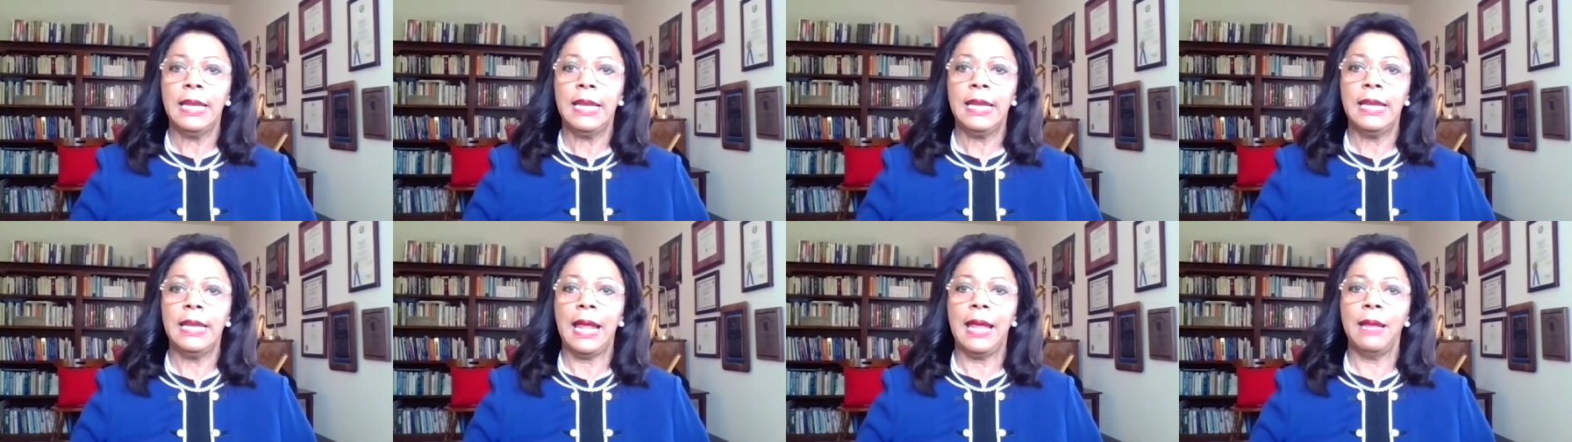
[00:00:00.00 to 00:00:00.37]

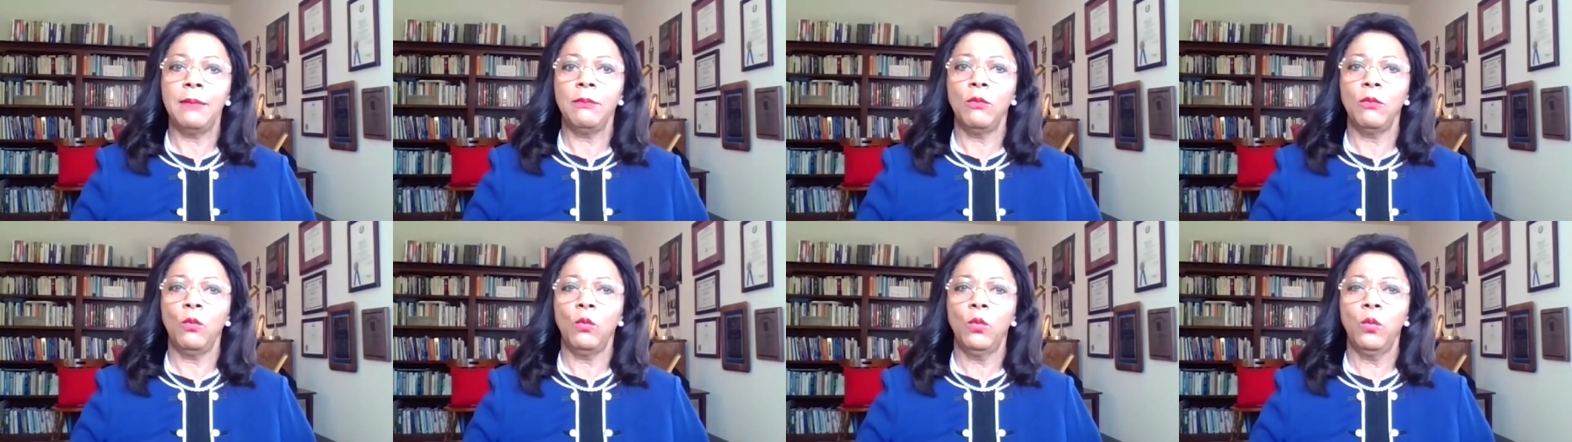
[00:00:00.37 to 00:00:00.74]
And
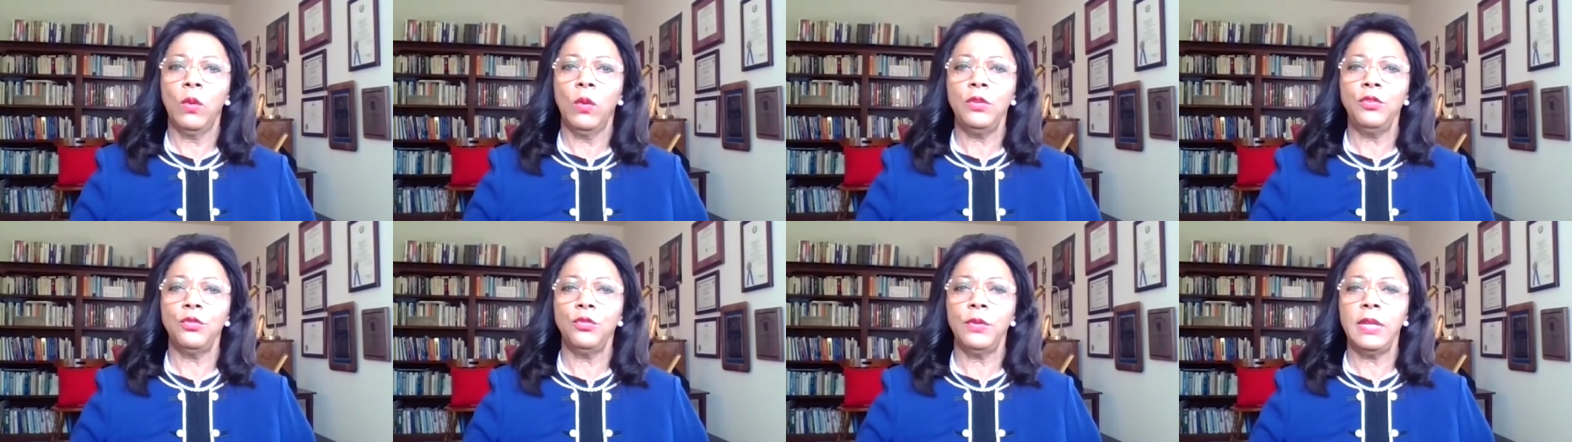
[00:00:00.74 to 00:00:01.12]
I'm
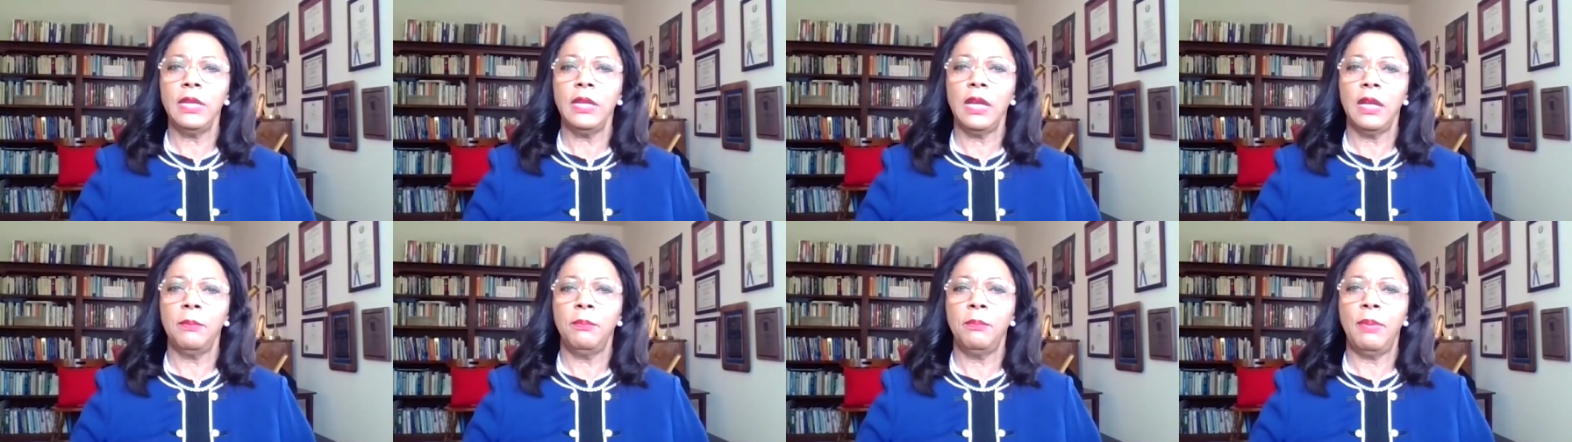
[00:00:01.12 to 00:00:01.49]

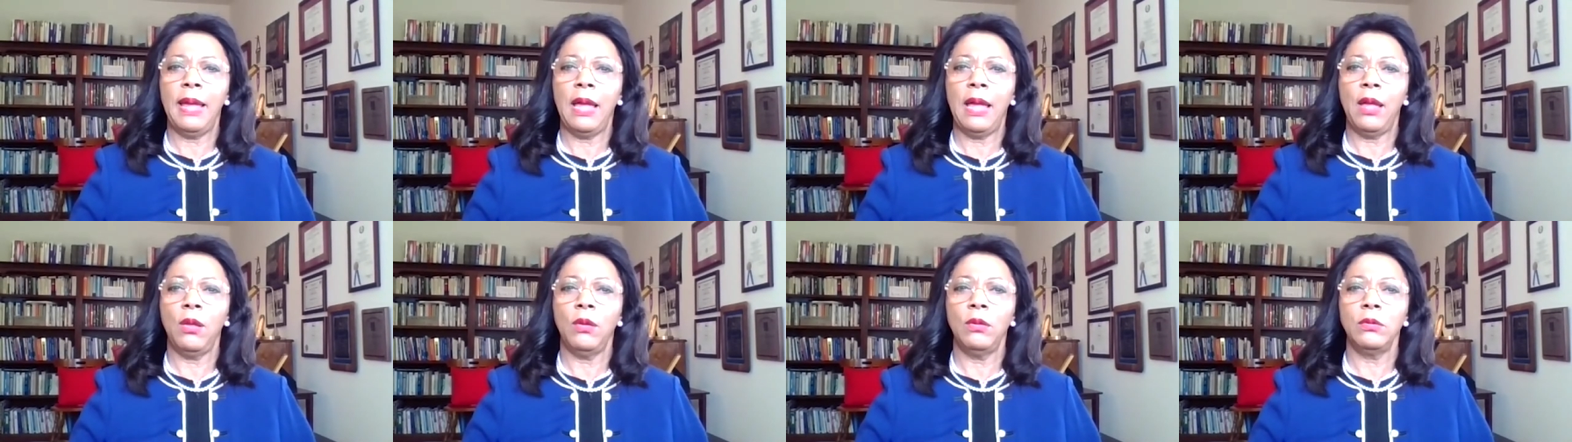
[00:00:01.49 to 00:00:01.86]
wondering
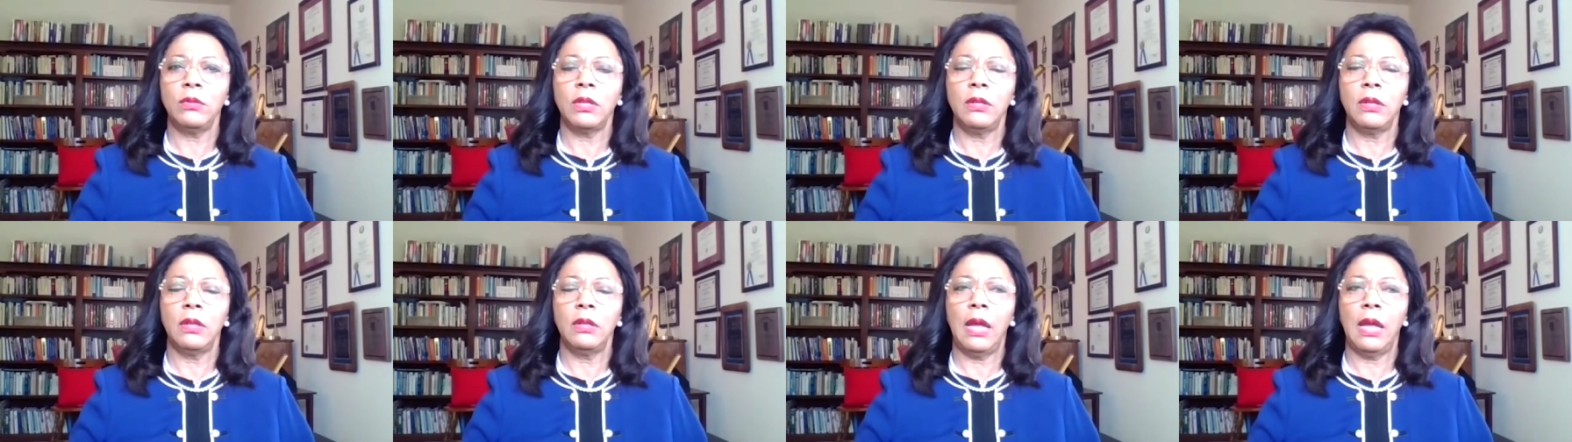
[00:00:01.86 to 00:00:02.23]

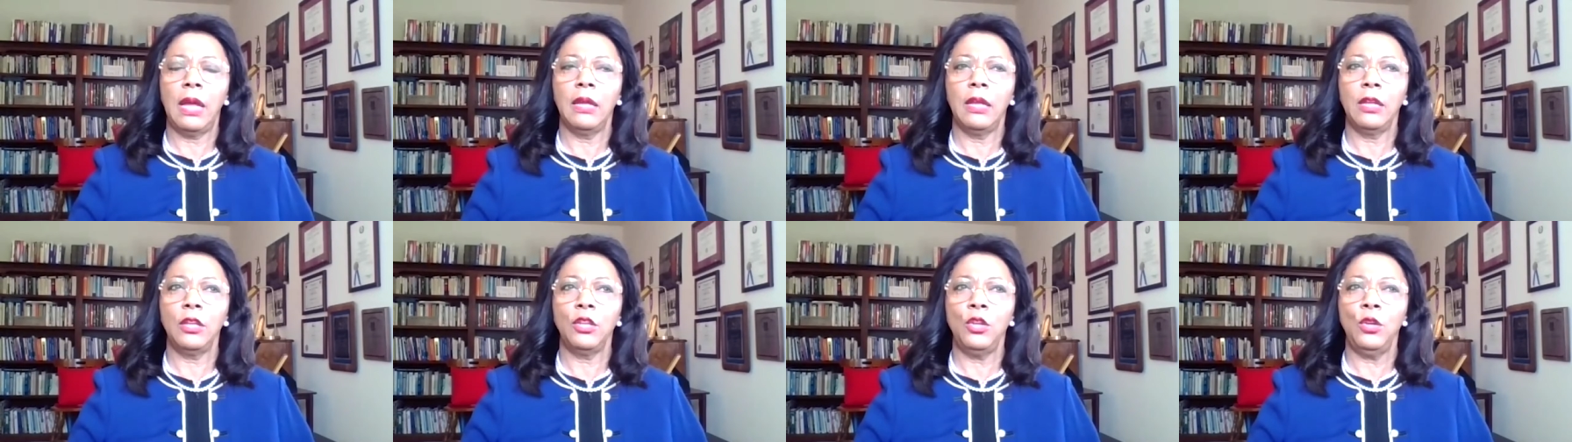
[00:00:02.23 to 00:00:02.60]
about
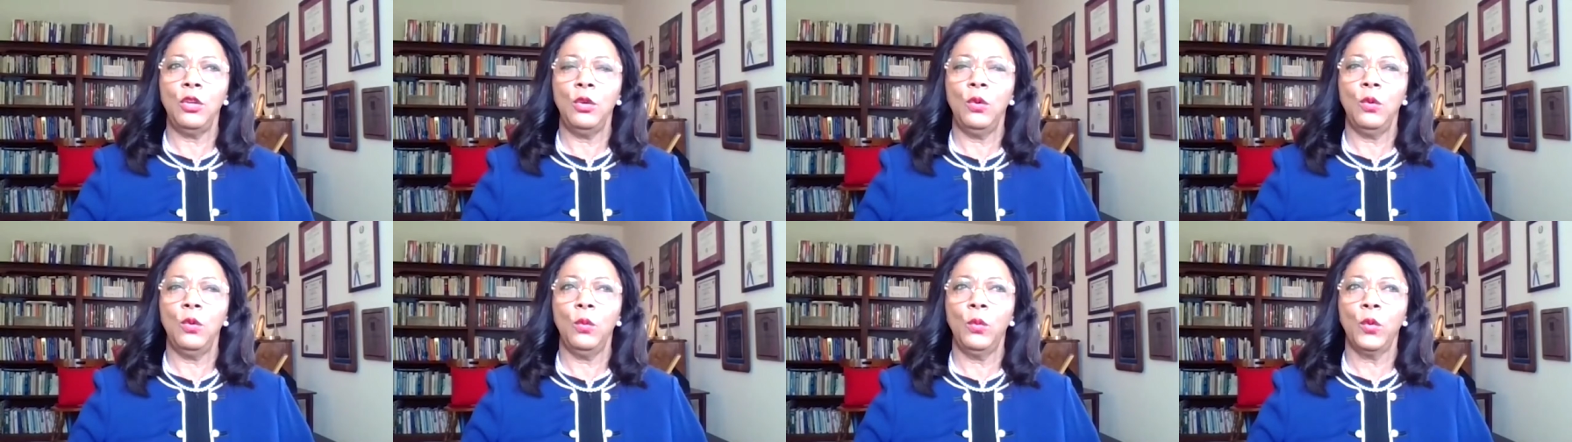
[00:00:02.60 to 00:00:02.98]

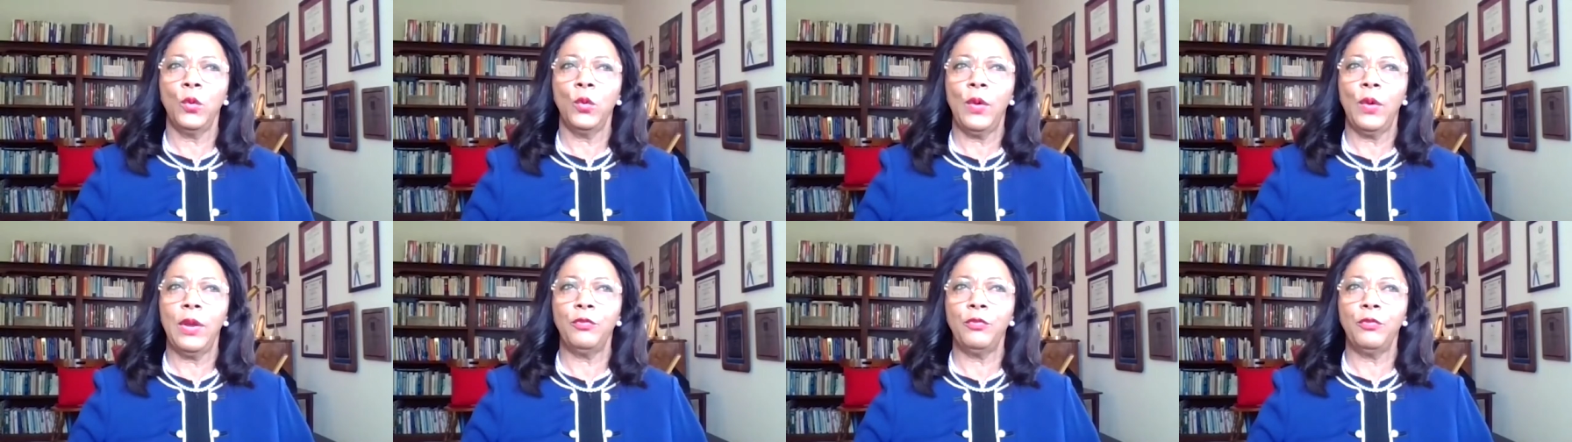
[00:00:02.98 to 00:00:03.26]
you were